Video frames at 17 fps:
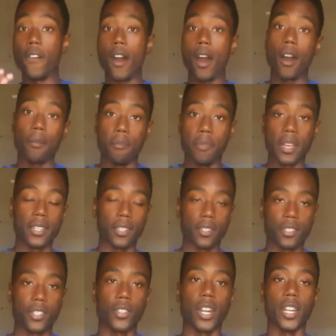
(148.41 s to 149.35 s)
far
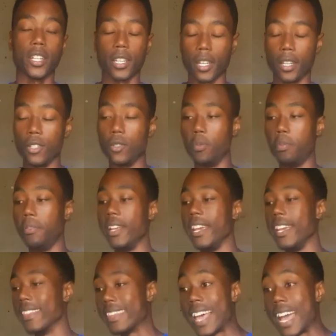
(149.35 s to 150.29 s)
better striker to
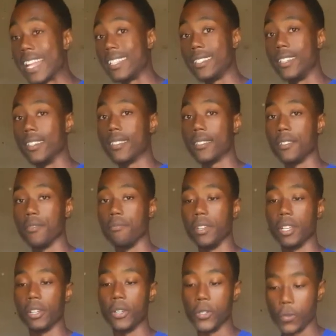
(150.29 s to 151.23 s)
play in that system
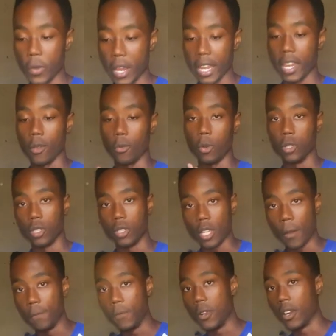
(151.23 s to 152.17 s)
because when he was
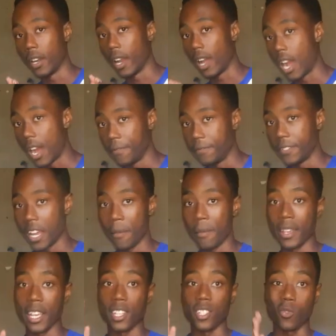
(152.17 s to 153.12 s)
subbed on at
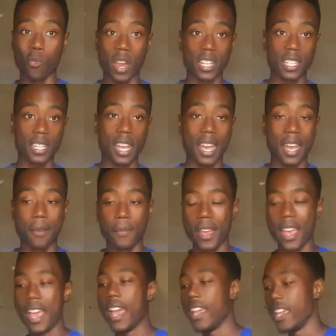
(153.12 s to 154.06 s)
halftime against West Ham,